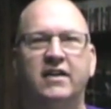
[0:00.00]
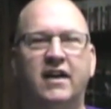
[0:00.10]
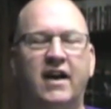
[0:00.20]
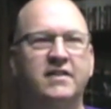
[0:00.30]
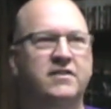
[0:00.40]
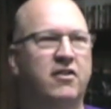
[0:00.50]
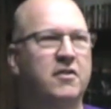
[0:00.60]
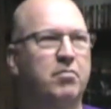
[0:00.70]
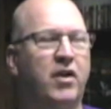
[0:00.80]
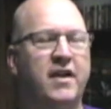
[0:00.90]
I
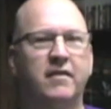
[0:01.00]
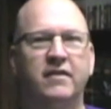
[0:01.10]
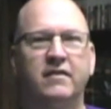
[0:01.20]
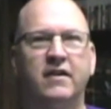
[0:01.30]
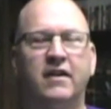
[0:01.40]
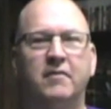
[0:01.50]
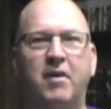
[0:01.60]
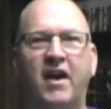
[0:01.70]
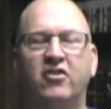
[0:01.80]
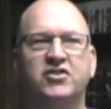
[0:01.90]
started playing uh,
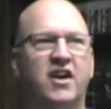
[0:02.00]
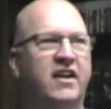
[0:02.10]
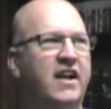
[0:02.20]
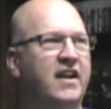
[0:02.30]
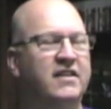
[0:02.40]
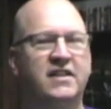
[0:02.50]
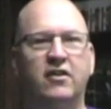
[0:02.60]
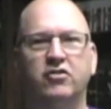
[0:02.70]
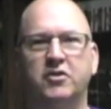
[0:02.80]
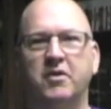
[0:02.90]
Bioshock. I got the
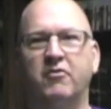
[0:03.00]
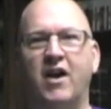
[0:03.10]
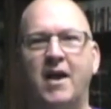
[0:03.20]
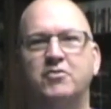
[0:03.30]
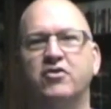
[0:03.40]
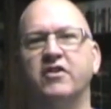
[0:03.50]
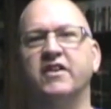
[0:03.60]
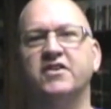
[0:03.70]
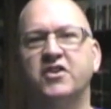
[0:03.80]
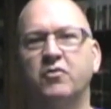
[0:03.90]
Ultimate Rapture
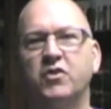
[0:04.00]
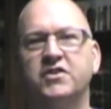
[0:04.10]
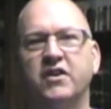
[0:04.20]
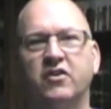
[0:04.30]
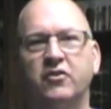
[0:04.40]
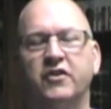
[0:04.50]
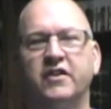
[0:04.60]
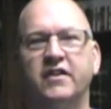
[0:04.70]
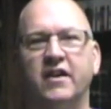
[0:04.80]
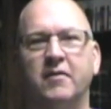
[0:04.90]
Edition, which
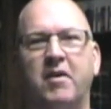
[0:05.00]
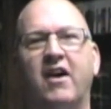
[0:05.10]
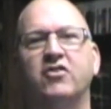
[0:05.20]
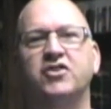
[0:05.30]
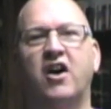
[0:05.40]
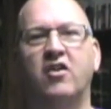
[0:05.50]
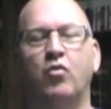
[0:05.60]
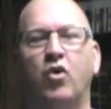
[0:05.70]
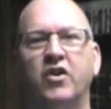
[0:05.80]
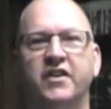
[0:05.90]
included uh, Bioshock
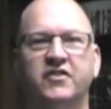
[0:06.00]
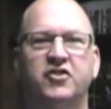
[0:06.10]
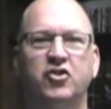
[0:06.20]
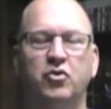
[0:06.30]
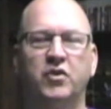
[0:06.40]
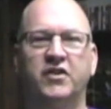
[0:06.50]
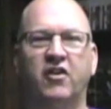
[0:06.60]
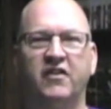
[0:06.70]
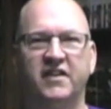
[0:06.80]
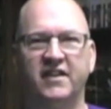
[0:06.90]
1 and 2 with
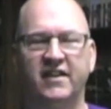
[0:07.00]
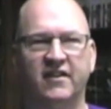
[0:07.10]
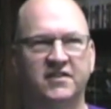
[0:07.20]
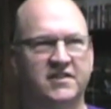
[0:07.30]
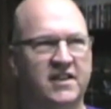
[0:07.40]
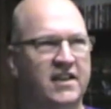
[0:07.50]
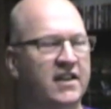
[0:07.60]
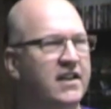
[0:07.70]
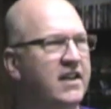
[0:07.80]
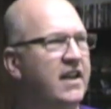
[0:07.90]
all the DLC.
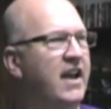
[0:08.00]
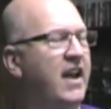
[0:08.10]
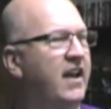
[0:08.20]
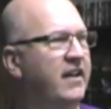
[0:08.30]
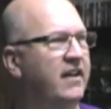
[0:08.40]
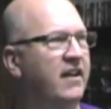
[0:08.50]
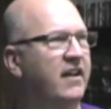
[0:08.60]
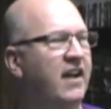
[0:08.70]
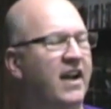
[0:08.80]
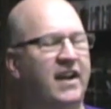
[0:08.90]
And uh,
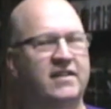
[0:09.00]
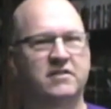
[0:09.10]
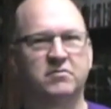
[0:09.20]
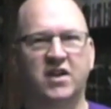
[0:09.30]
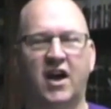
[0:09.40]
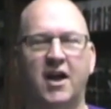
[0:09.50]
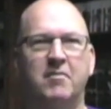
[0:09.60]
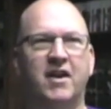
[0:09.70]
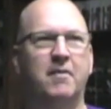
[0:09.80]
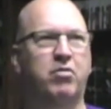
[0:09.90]
I got some
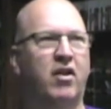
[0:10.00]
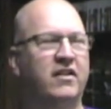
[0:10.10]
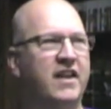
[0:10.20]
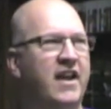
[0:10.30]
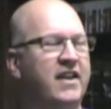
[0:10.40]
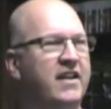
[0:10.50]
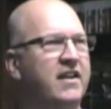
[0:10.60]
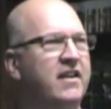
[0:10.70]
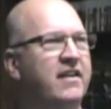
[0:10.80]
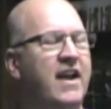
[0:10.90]
time and I plugged that
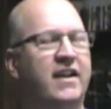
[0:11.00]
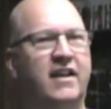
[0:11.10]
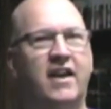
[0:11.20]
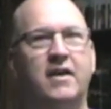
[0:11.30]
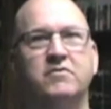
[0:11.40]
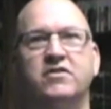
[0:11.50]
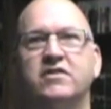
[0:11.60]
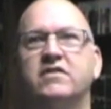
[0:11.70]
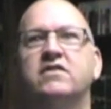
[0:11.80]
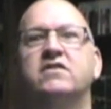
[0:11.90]
in, and that game
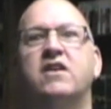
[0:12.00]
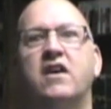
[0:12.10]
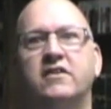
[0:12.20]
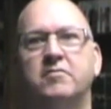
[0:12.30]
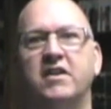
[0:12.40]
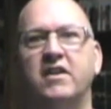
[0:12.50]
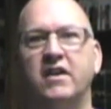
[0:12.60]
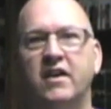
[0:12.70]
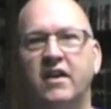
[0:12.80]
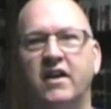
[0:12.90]
just sucked me
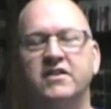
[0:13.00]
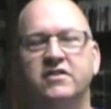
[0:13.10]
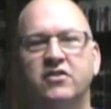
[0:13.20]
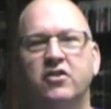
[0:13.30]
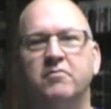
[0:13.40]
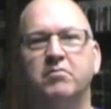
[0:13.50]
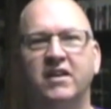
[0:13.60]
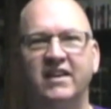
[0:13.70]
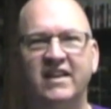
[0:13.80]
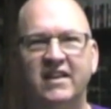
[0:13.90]
in. I just couldn't
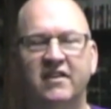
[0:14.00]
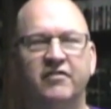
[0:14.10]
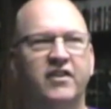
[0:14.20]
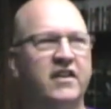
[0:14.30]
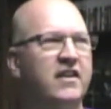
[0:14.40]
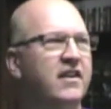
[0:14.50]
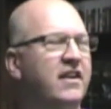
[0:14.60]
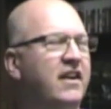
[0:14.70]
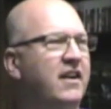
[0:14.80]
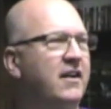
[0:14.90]
believe
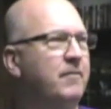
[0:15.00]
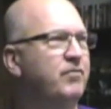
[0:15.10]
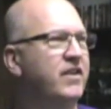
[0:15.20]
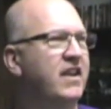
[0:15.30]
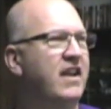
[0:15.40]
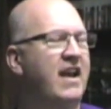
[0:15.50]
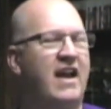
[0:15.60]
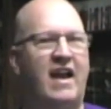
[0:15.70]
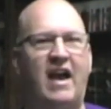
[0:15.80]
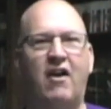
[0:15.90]
um,
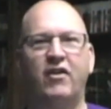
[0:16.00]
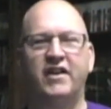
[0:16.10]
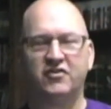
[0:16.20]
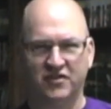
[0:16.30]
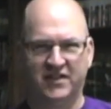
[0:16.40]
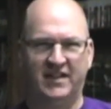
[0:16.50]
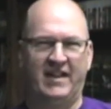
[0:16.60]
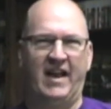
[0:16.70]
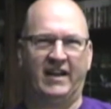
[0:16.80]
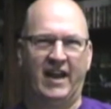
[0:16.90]
how interesting
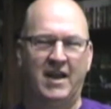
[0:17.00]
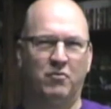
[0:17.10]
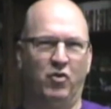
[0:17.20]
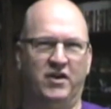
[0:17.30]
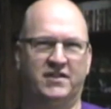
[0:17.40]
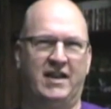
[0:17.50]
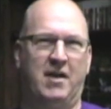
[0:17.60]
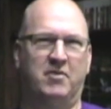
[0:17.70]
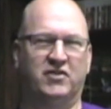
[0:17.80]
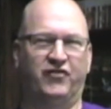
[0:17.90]
that game was and
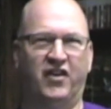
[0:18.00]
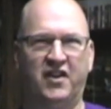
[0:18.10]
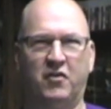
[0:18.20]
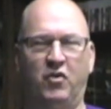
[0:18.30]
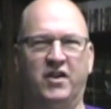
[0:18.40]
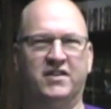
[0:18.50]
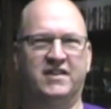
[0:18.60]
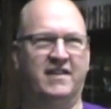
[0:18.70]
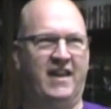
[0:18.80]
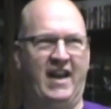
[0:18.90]
how much fun it was,
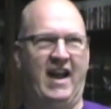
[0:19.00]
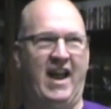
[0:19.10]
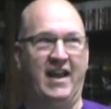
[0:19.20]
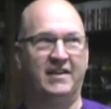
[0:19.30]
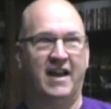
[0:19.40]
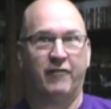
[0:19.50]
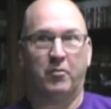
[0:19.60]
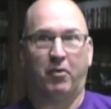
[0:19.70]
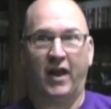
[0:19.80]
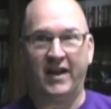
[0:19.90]
and that I had never
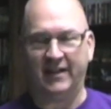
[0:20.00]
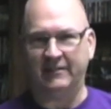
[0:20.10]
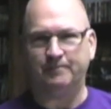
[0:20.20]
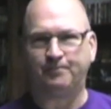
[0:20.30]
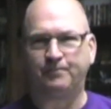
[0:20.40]
played it.